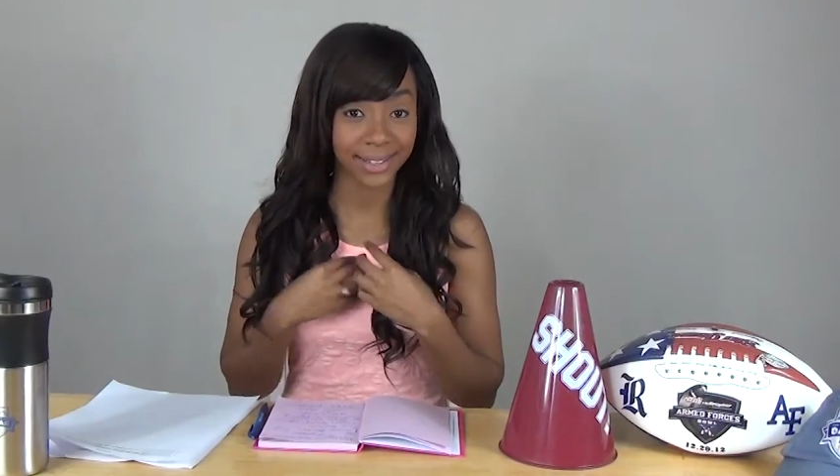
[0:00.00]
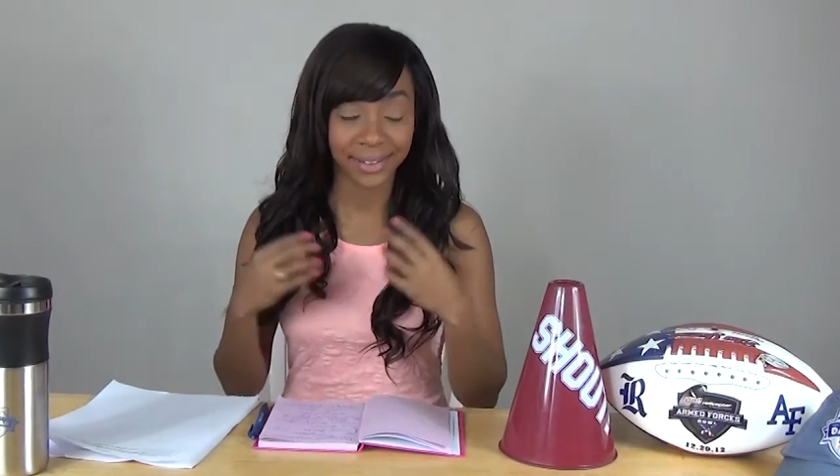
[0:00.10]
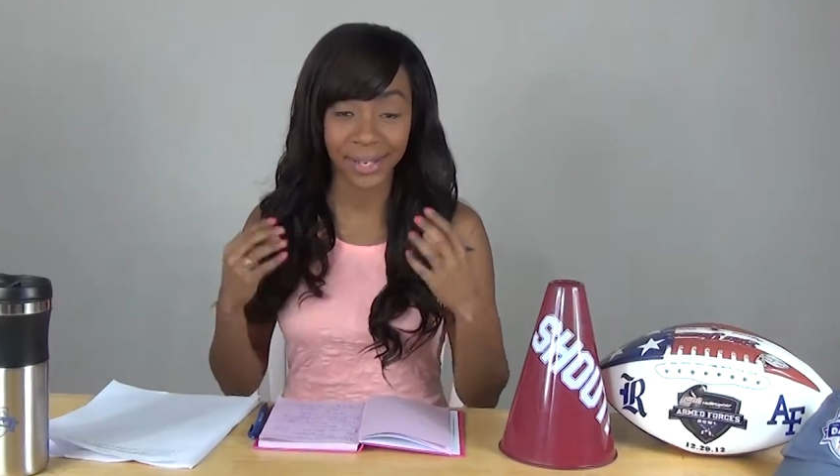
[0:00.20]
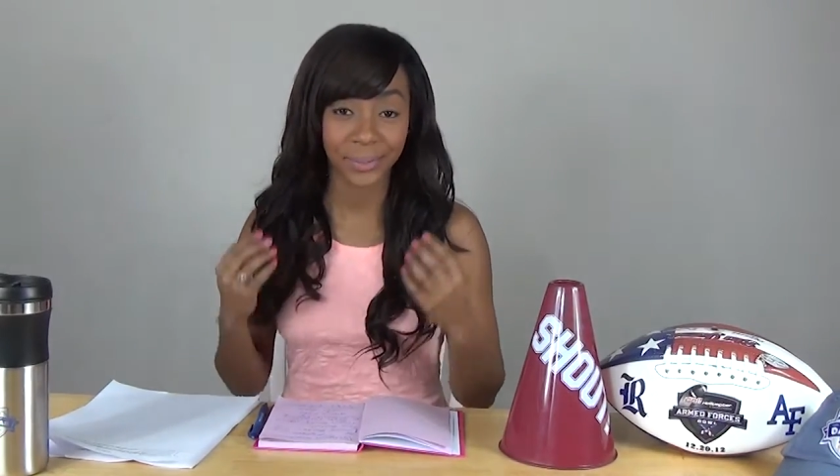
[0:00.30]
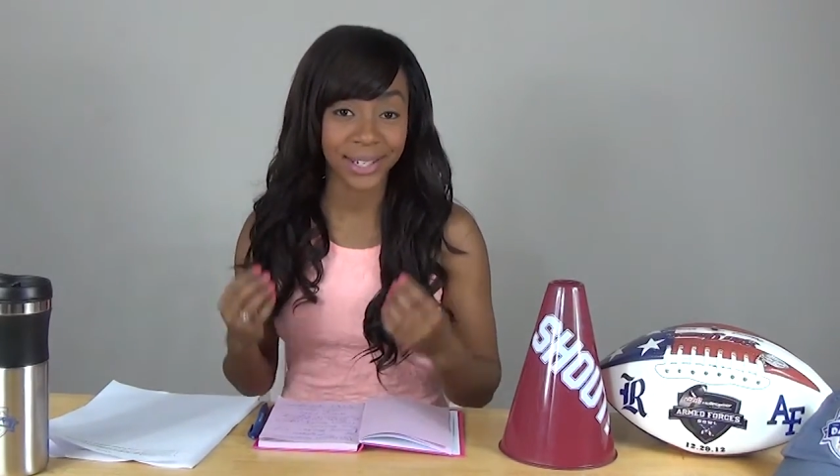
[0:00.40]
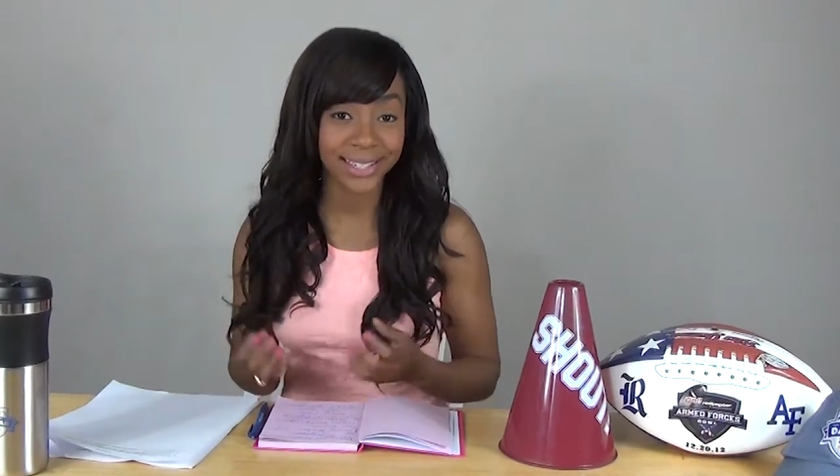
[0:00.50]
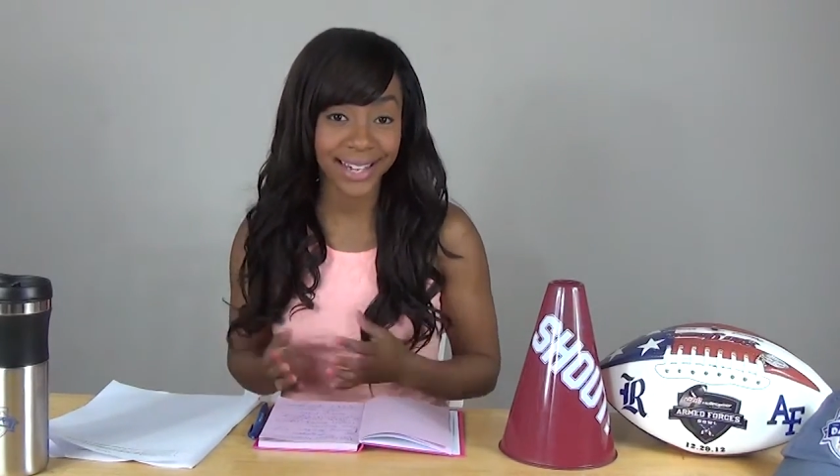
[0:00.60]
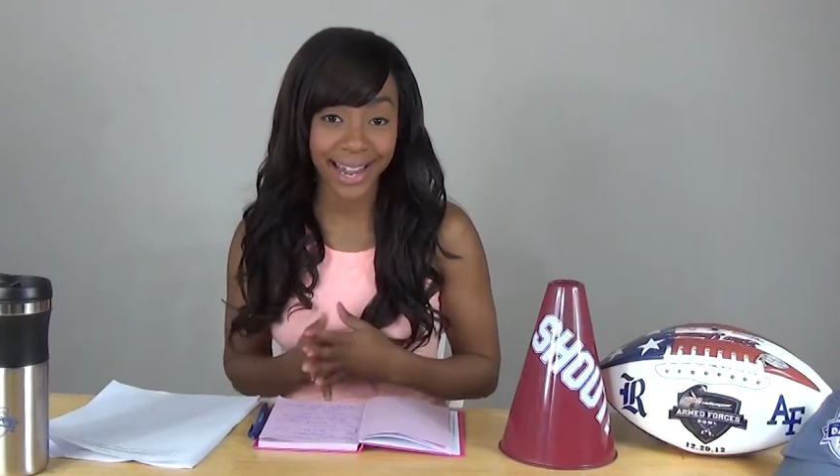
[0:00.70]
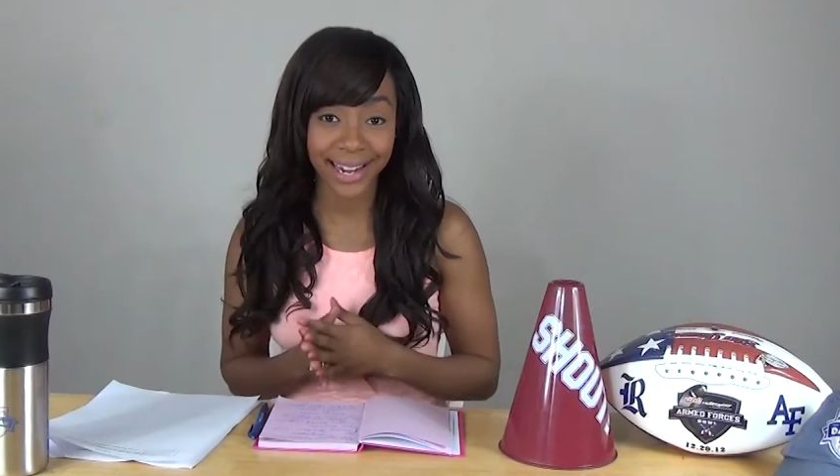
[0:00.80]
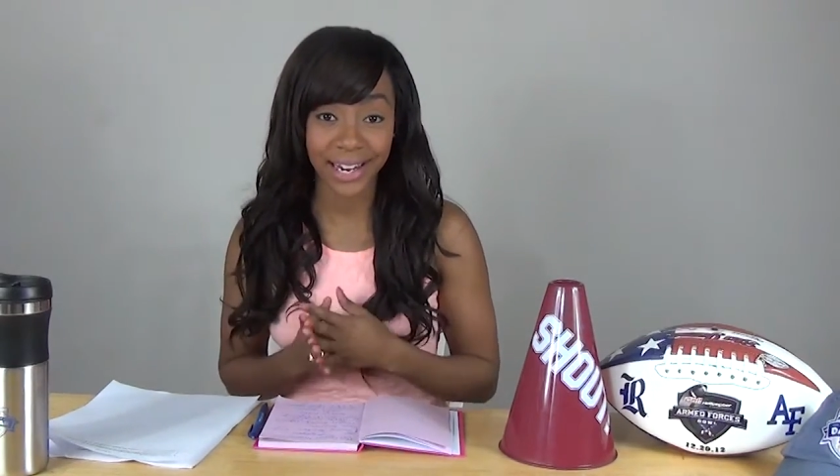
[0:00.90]
He went to
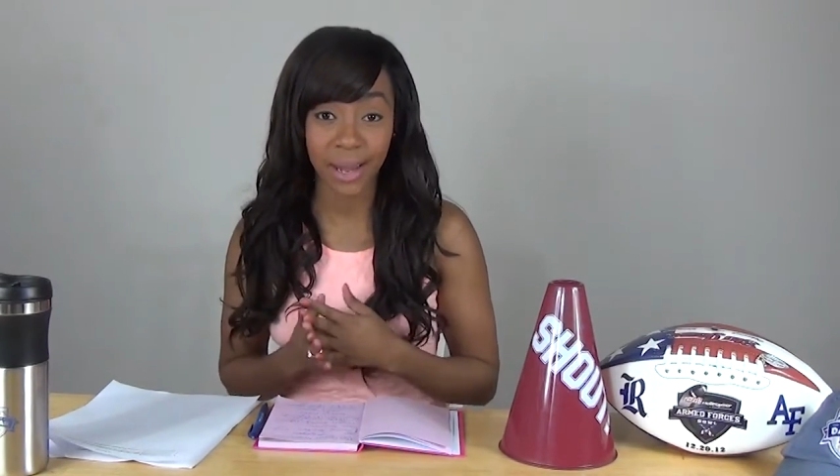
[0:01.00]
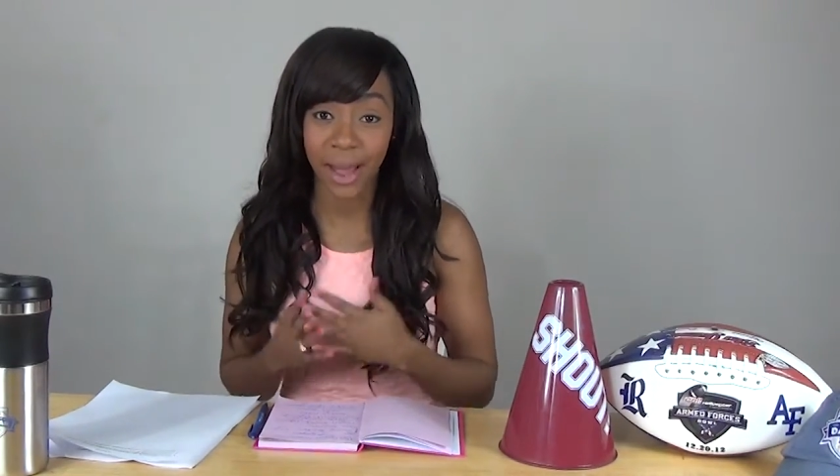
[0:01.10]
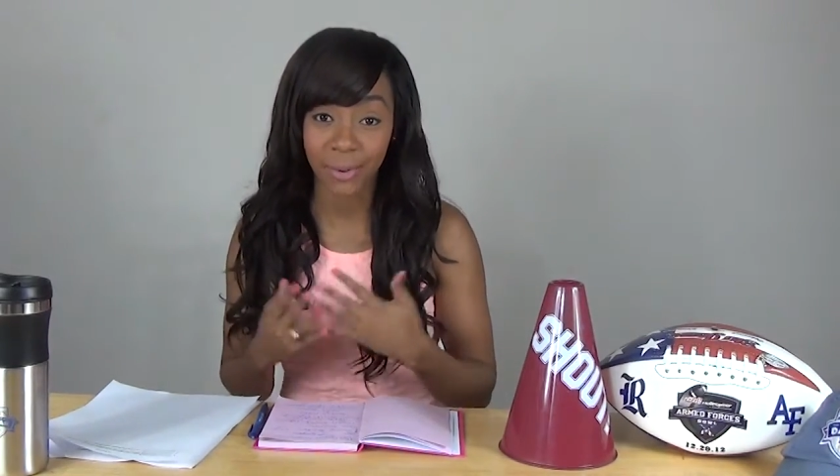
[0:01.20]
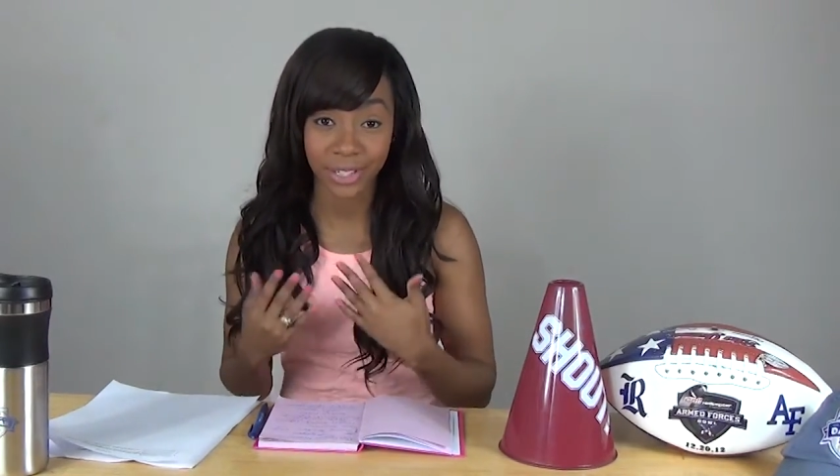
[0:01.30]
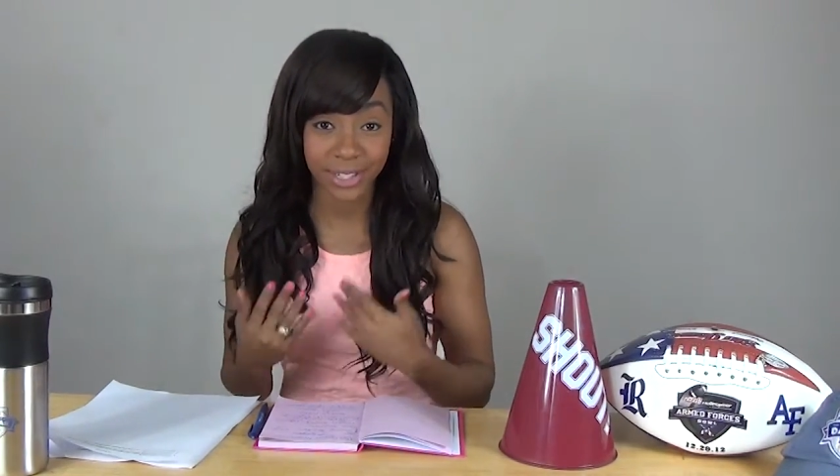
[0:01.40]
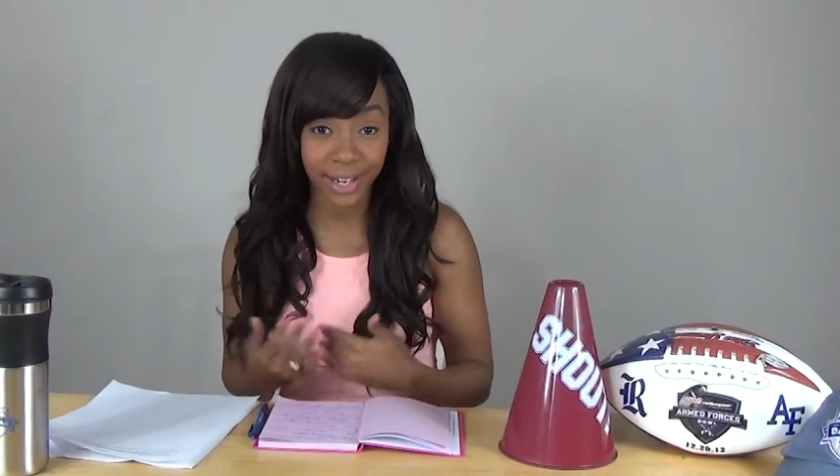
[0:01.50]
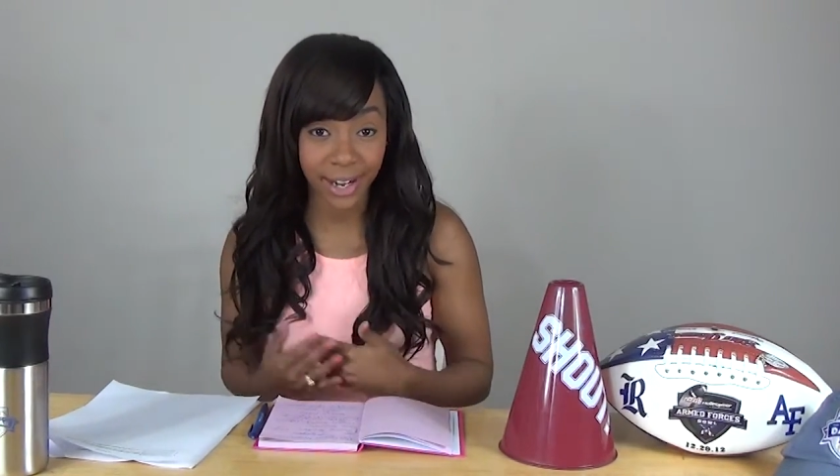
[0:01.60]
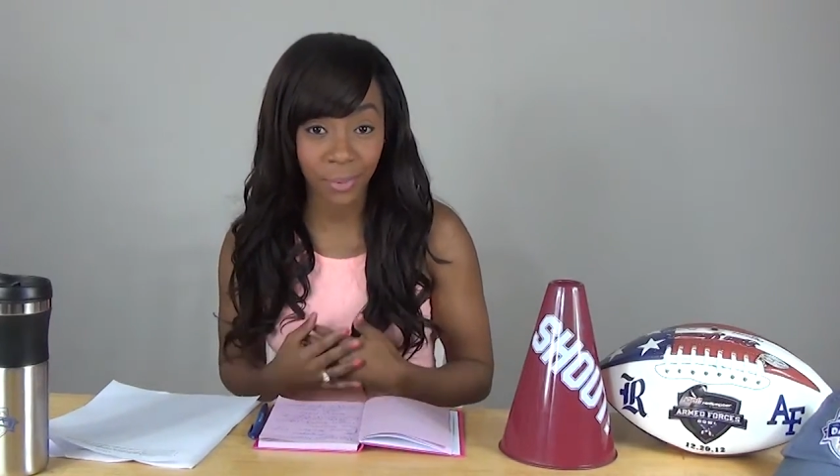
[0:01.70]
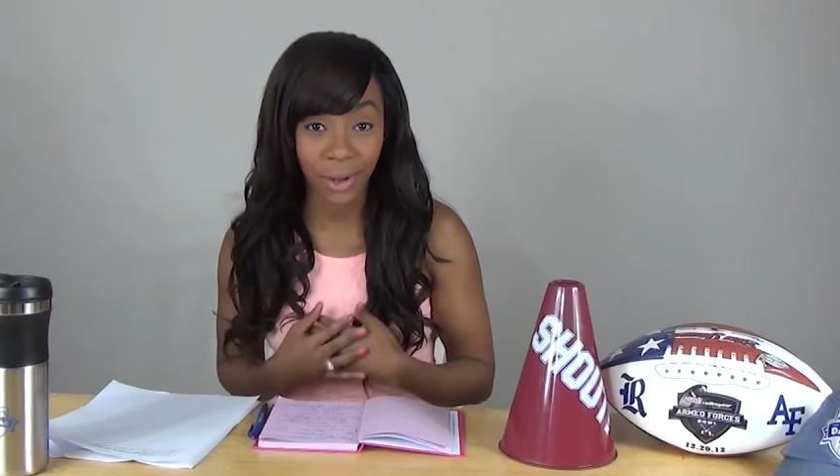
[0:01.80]
A and M. I was there